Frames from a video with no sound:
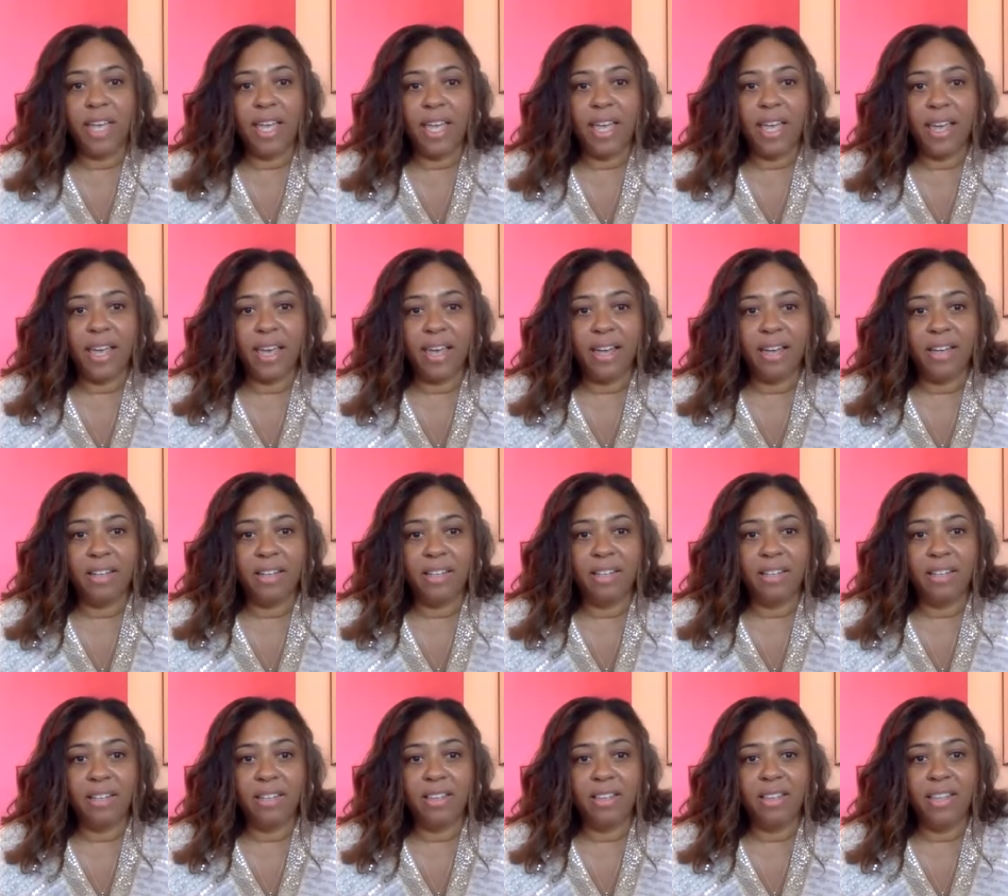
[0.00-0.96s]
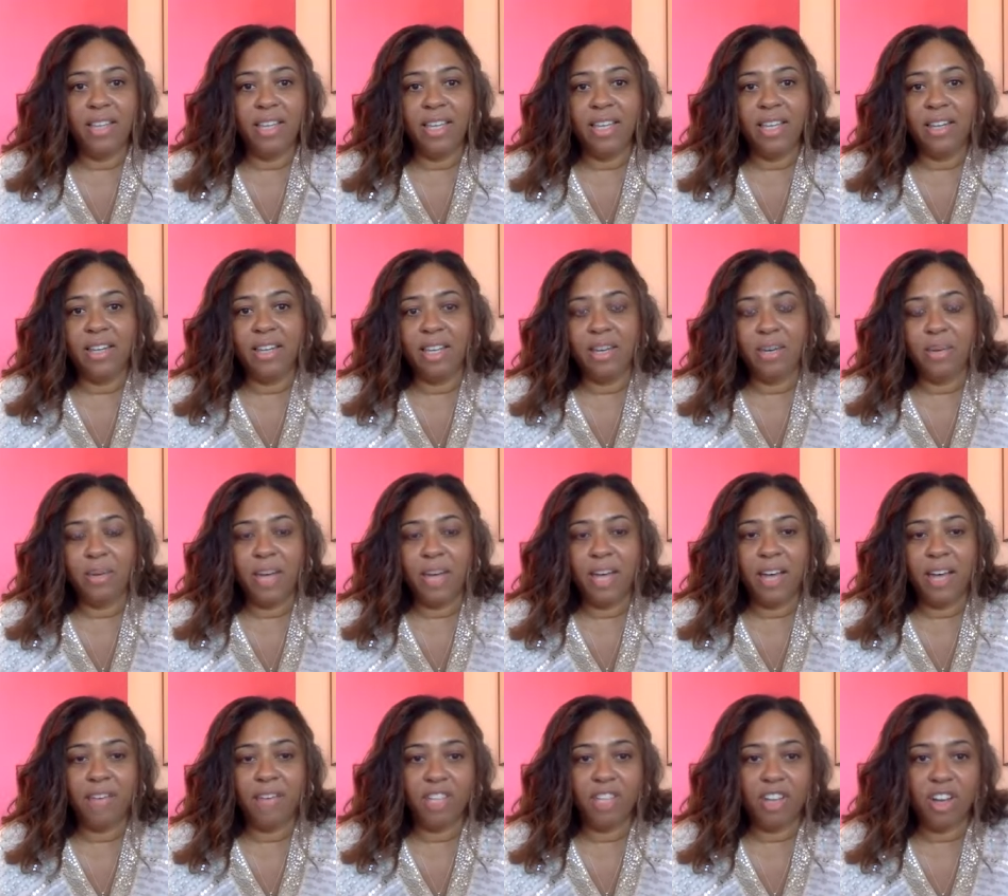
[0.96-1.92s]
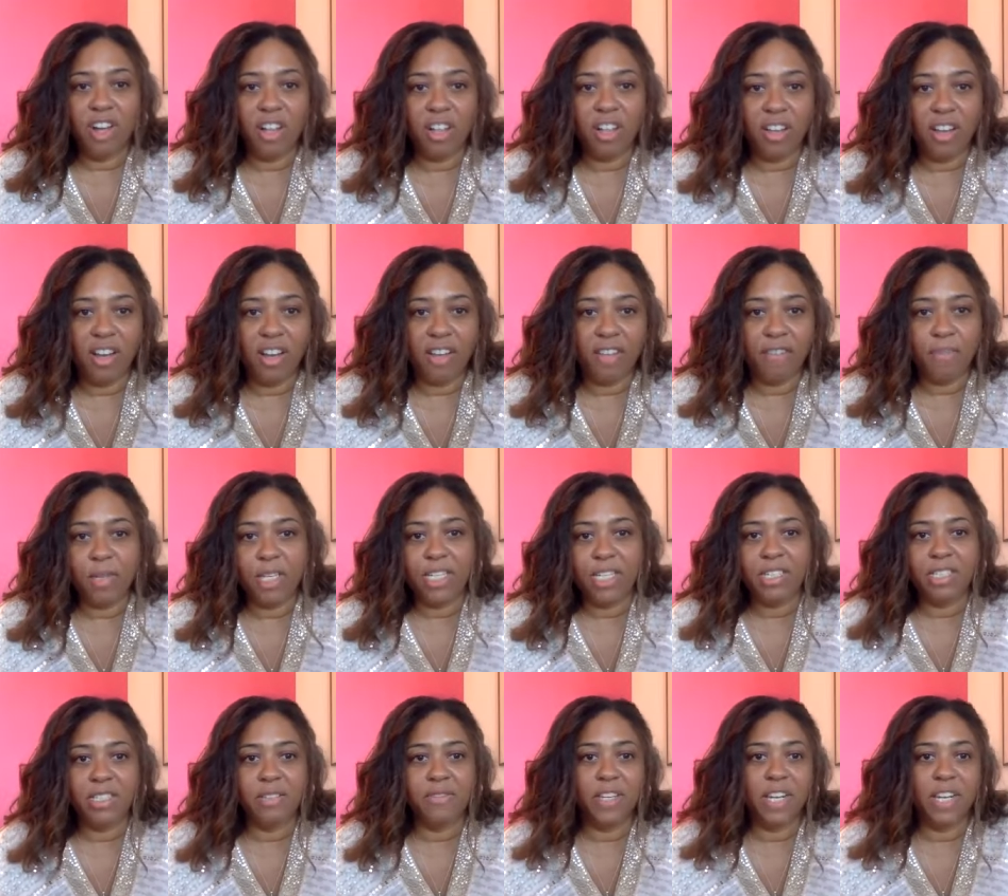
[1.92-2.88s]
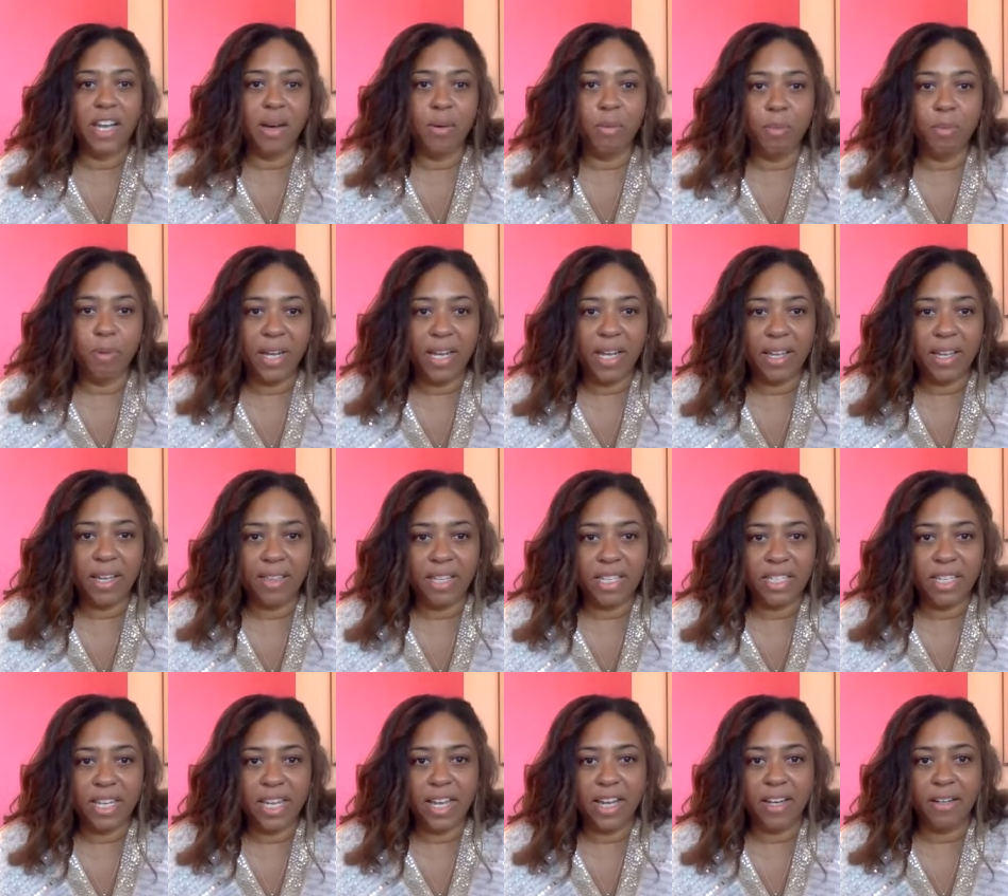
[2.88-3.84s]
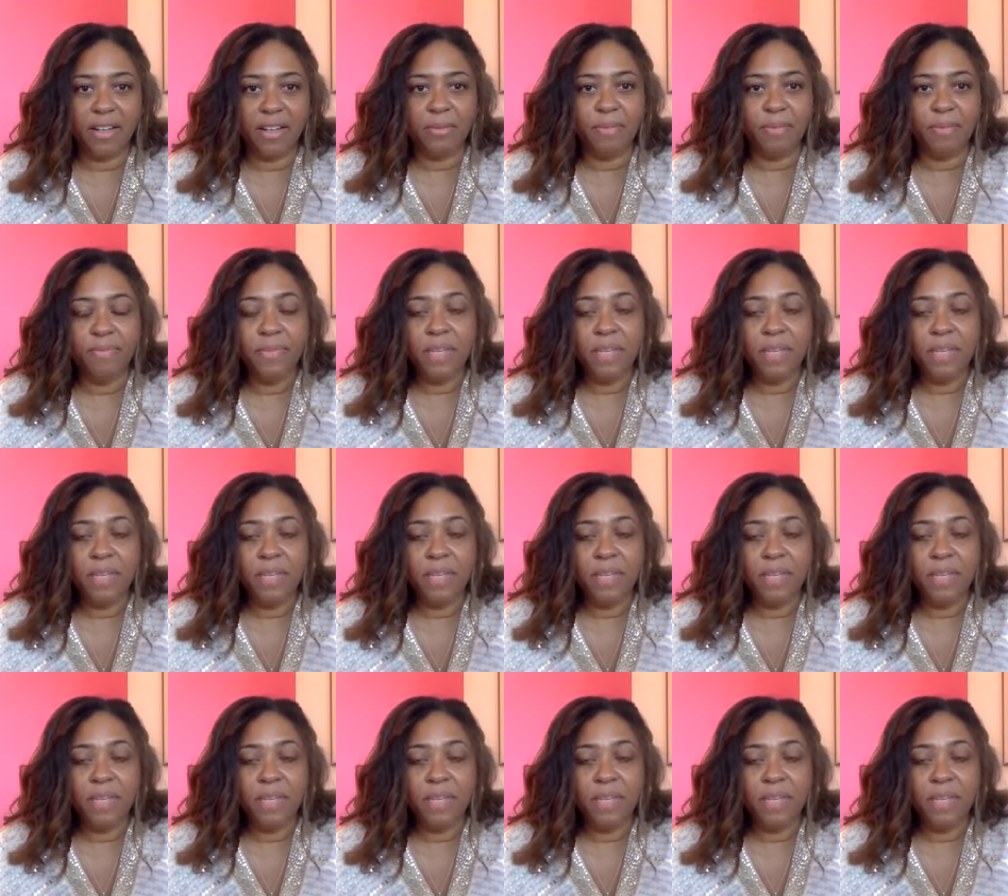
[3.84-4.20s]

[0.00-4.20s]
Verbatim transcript: and then they would have to call it off because of an outbreak in the town.